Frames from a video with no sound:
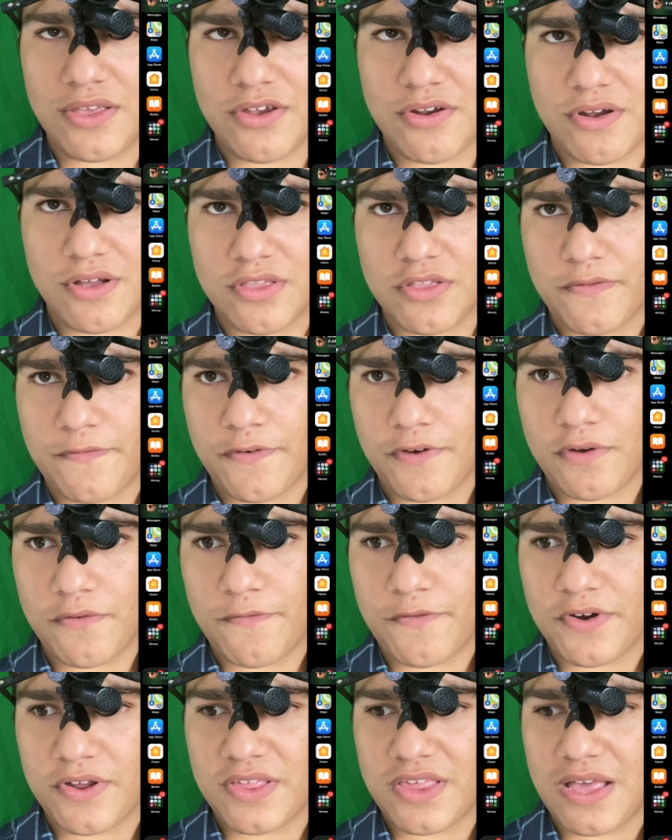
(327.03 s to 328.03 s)
on the phone,
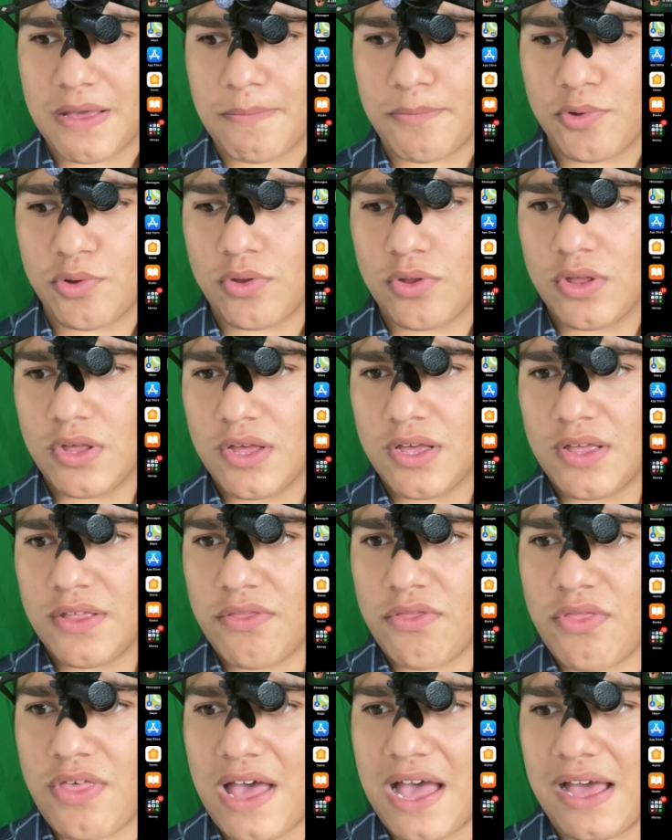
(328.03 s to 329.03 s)
for example,
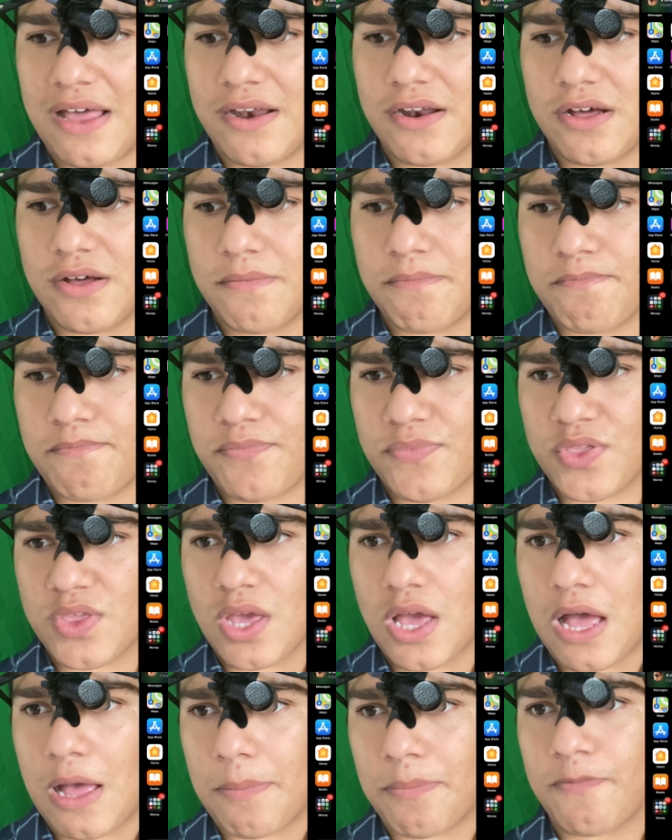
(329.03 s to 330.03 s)
that
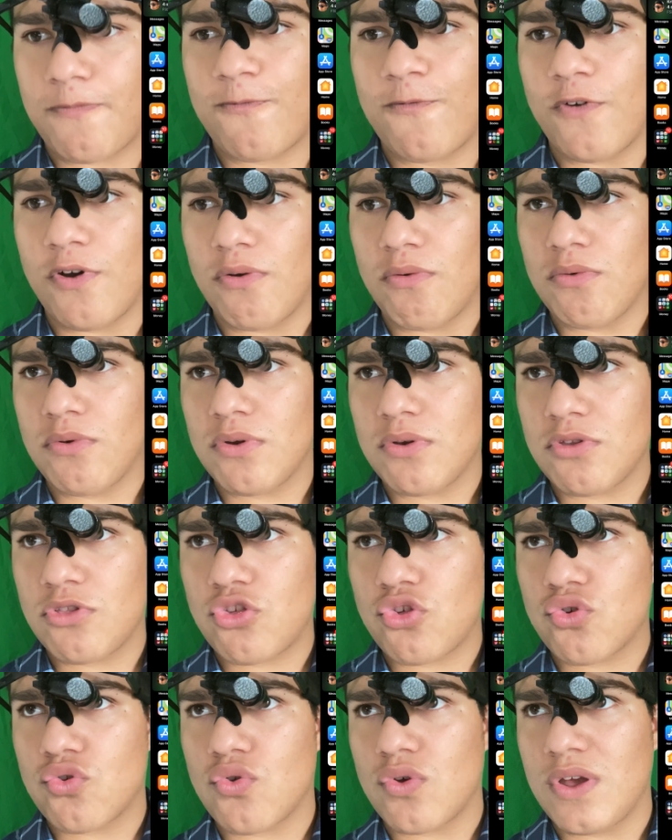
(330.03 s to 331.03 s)
top phone
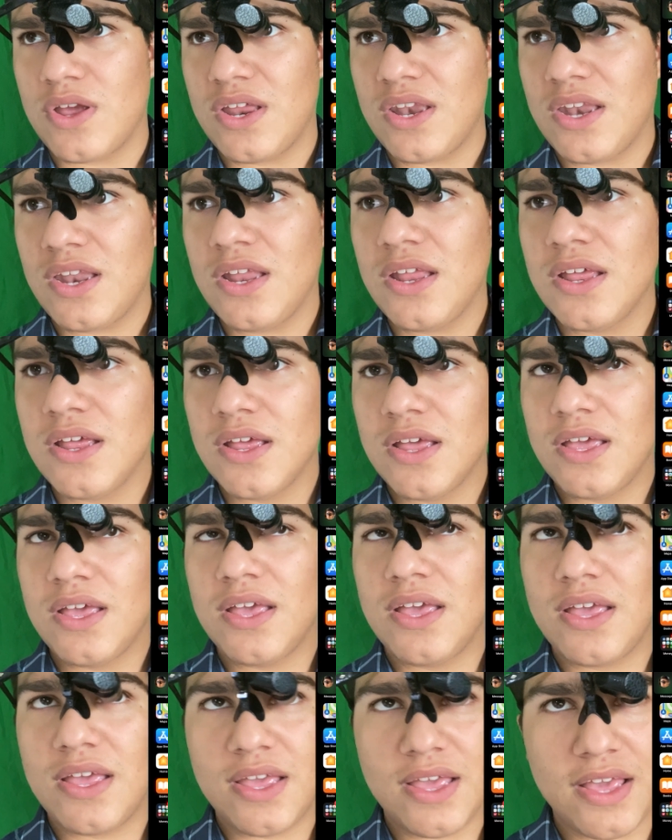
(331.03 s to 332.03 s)
screen
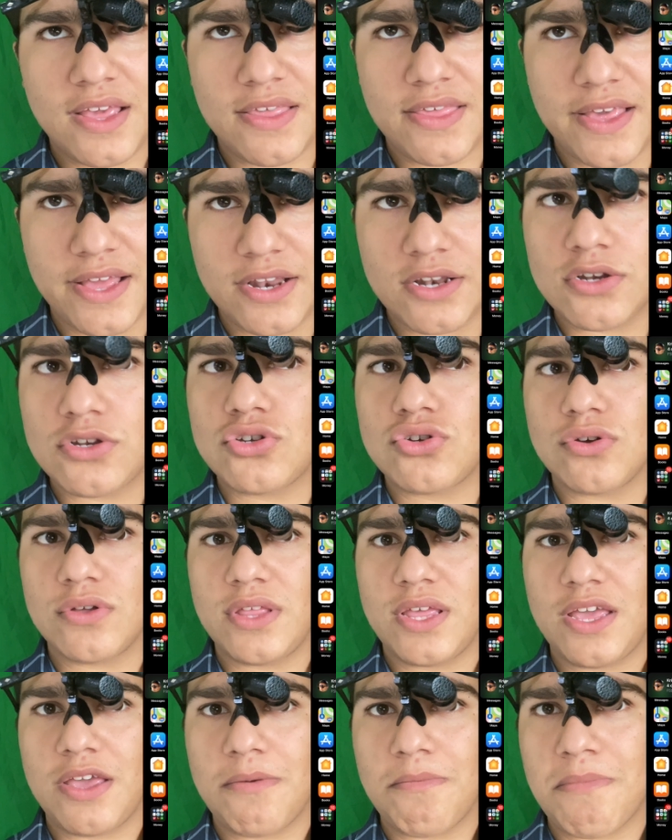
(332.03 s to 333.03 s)

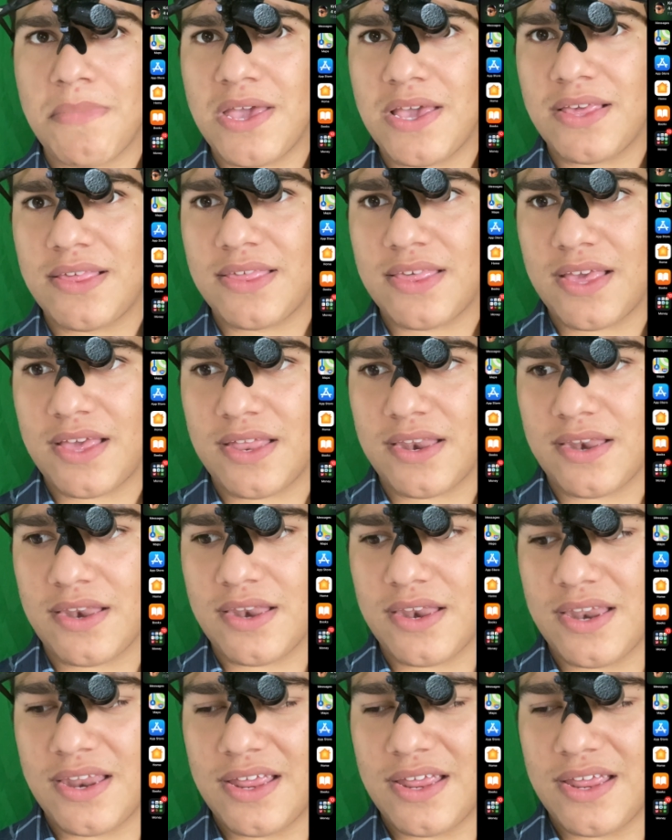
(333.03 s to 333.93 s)
essentially makes it